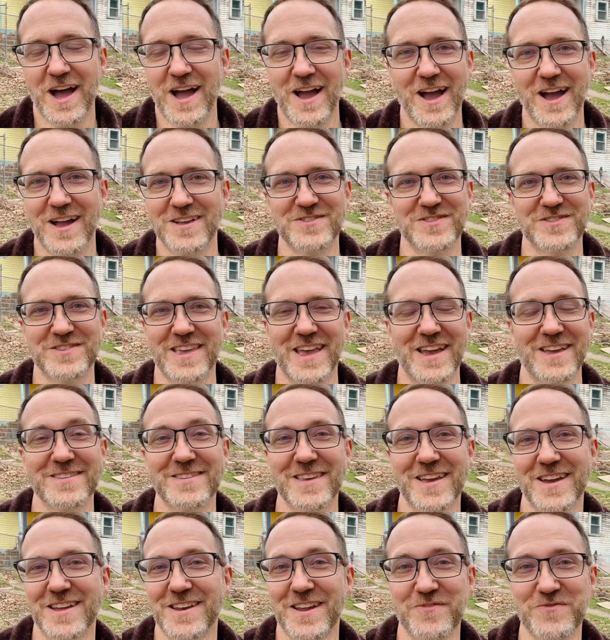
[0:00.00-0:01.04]
I just can't
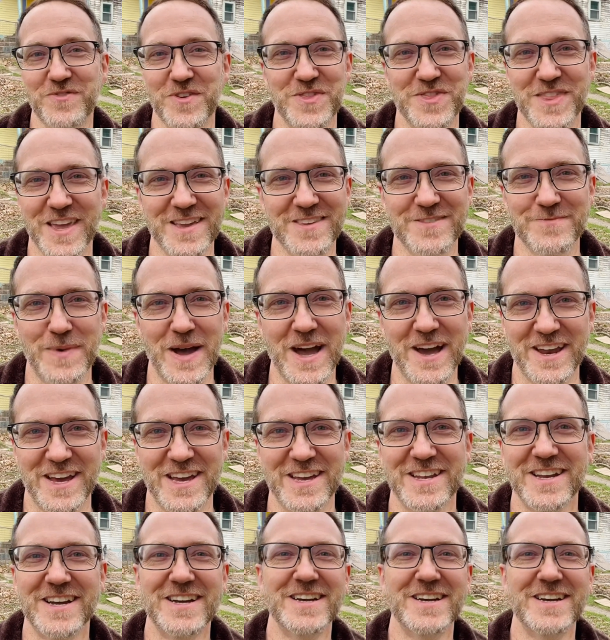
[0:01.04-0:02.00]
say enough good things about it.